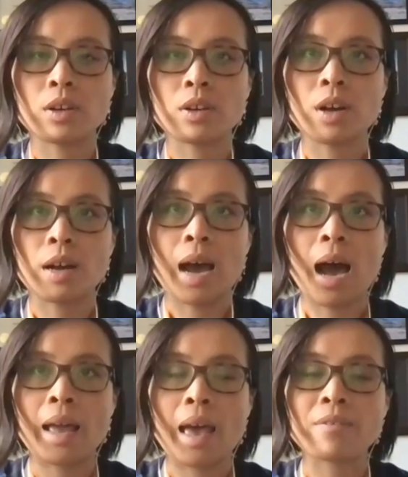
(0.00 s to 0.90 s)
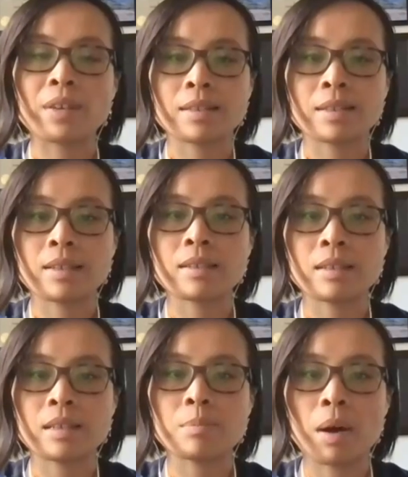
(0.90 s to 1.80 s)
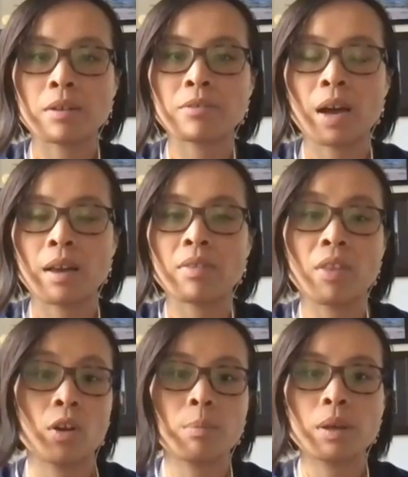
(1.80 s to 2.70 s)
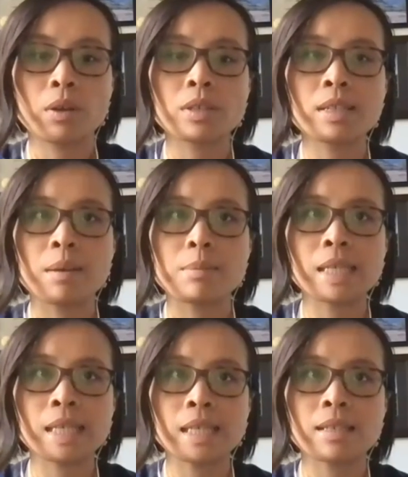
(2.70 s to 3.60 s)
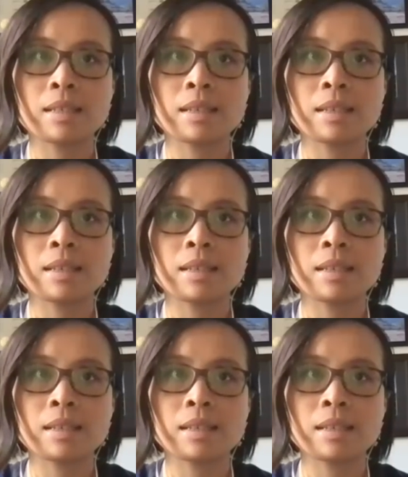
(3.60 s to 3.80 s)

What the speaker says: her on a high-efficacy disease-modifying therapy, or DMT.